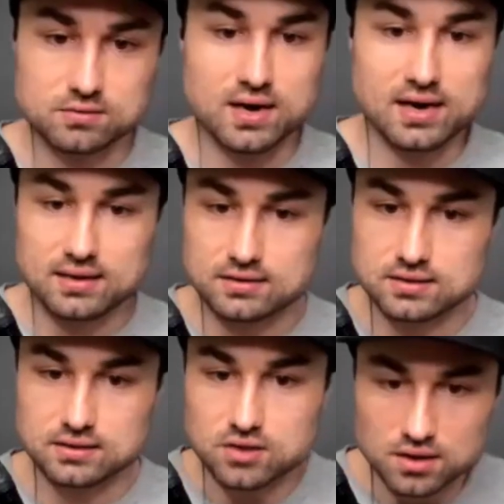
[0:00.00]
why it's
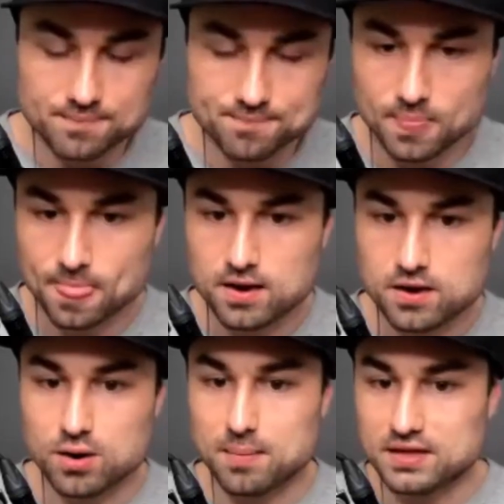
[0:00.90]
hard,
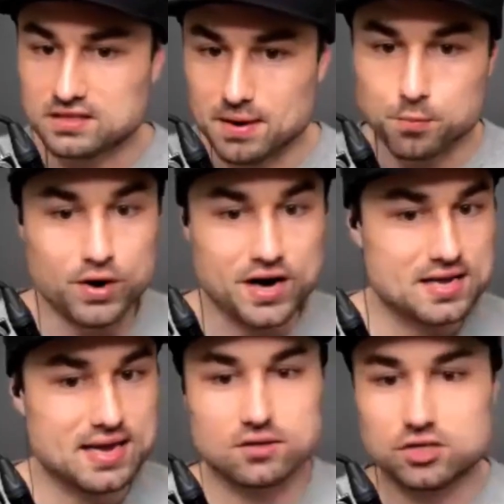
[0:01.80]
it's about breaking
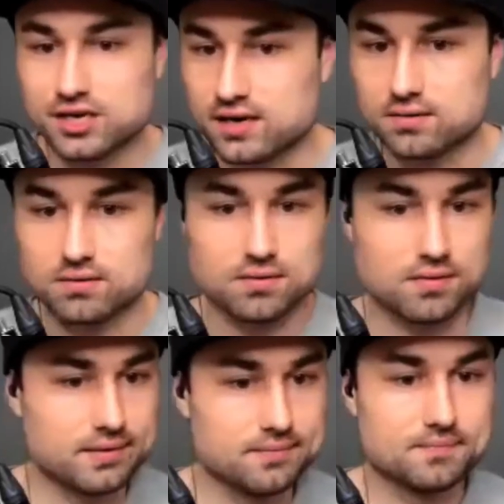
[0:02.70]
that chain.
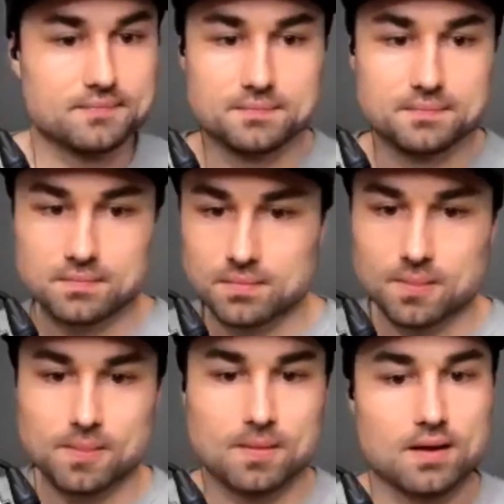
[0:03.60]
Right.
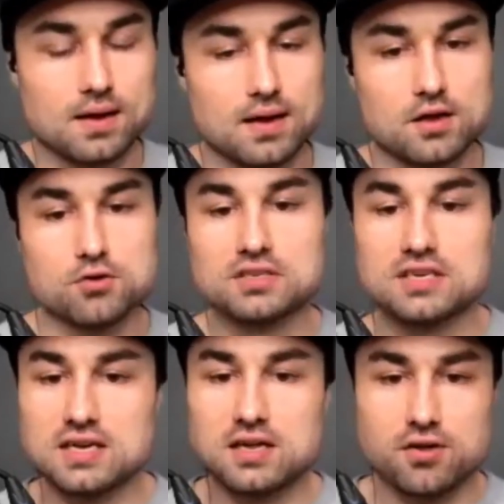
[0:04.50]
You
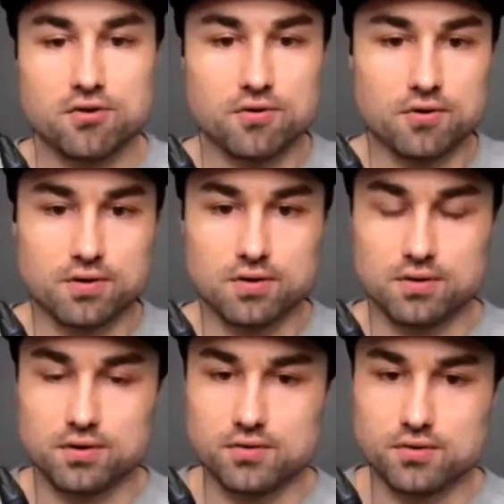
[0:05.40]
see your
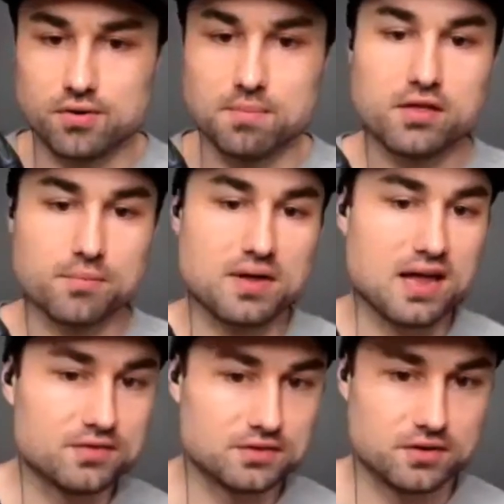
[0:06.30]
mother
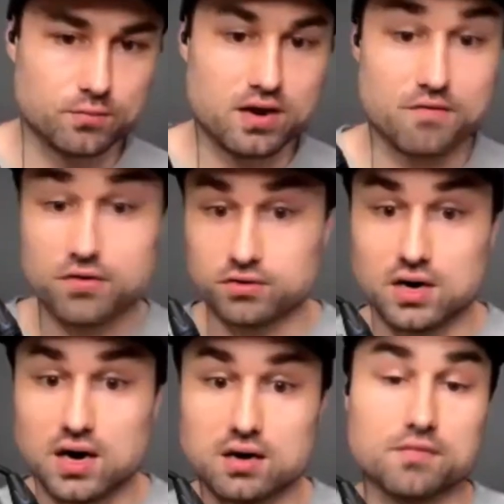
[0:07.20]
behave a certain way. If you're a
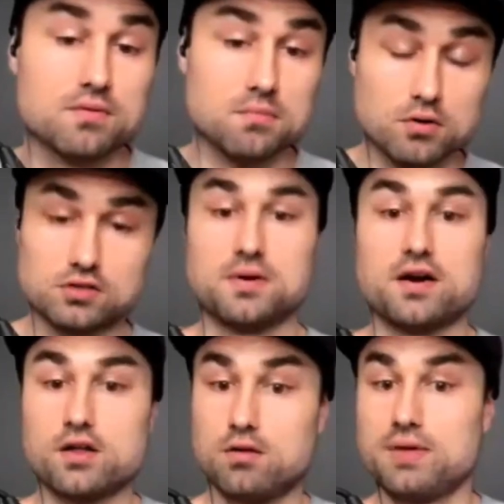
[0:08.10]
daughter, for the most
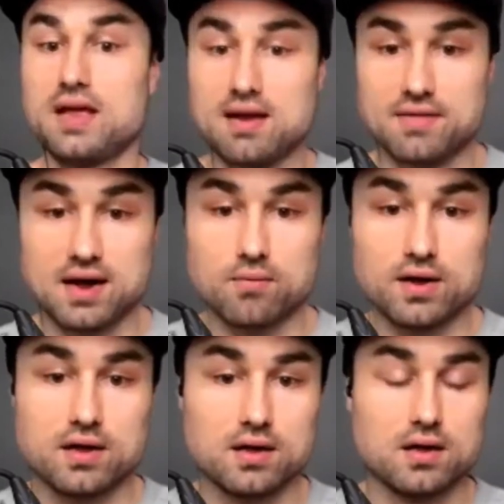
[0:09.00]
part, you'll behave that
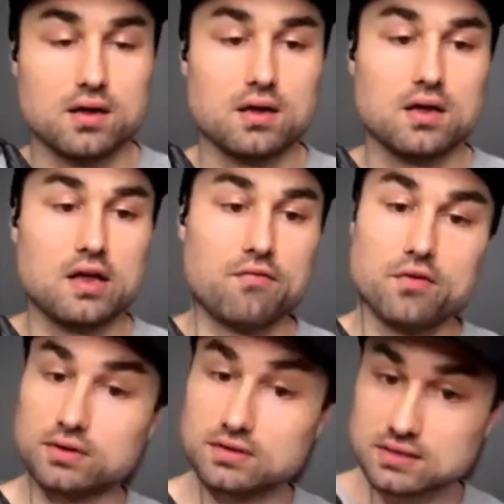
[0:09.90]
way. If
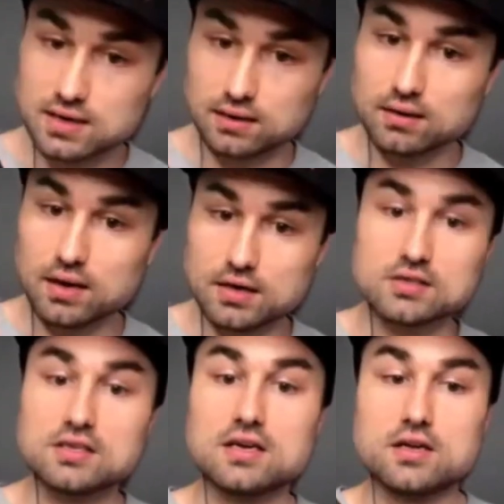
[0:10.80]
you're a son and you
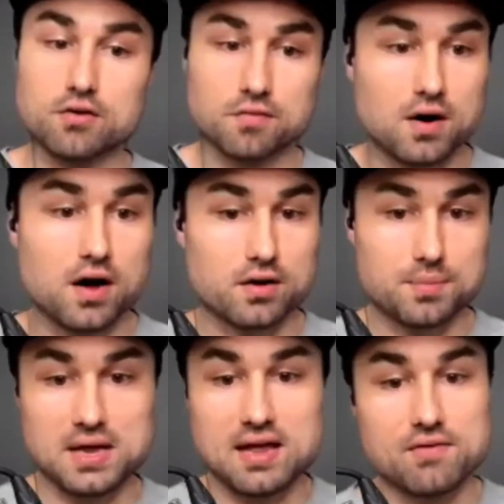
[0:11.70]
see your father
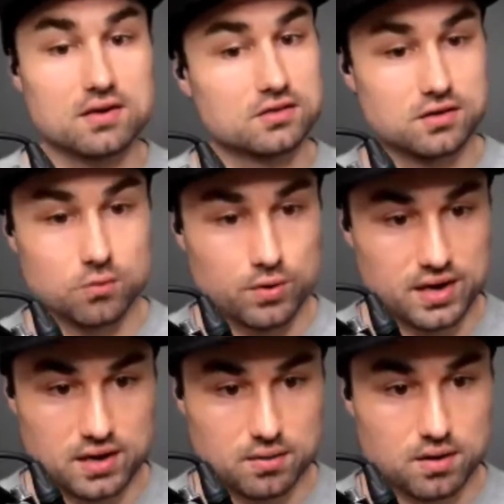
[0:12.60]
behaving a certain
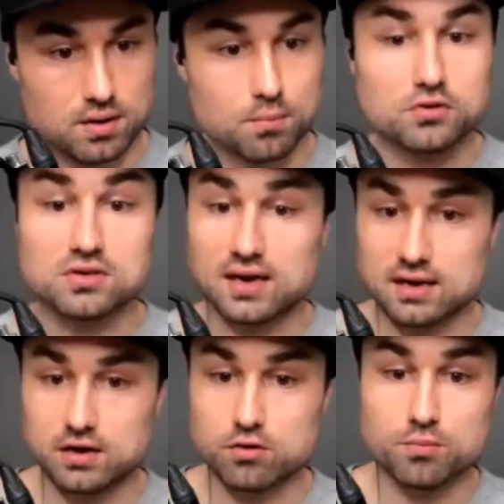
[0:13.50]
way, most
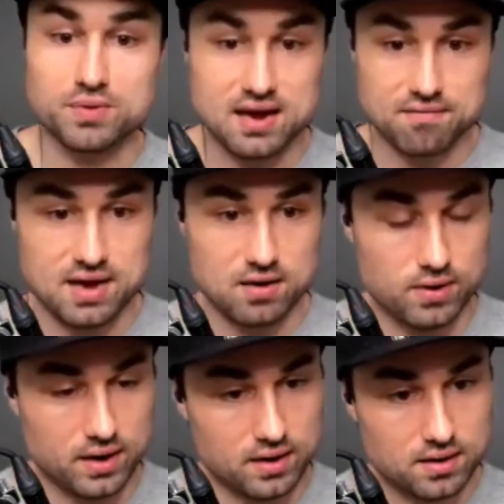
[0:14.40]
likely you'll behave that
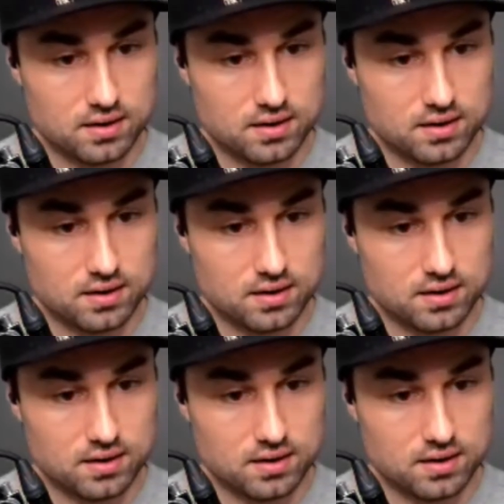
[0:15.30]
way.